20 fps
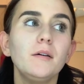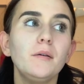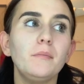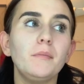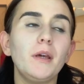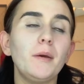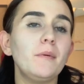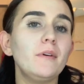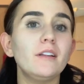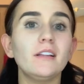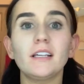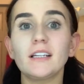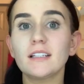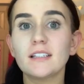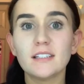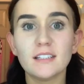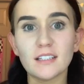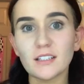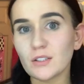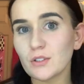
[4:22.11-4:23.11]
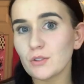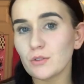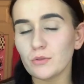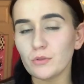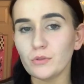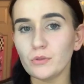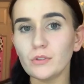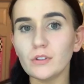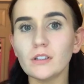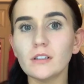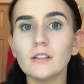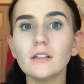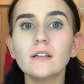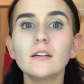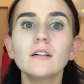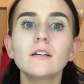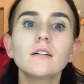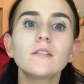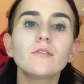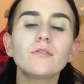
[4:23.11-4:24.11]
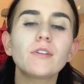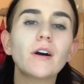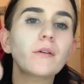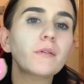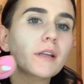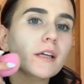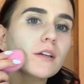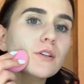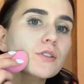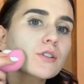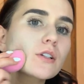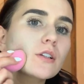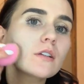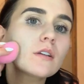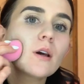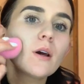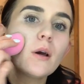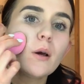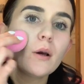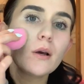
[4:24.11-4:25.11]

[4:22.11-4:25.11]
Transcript: maybe it like sticks through the foundation.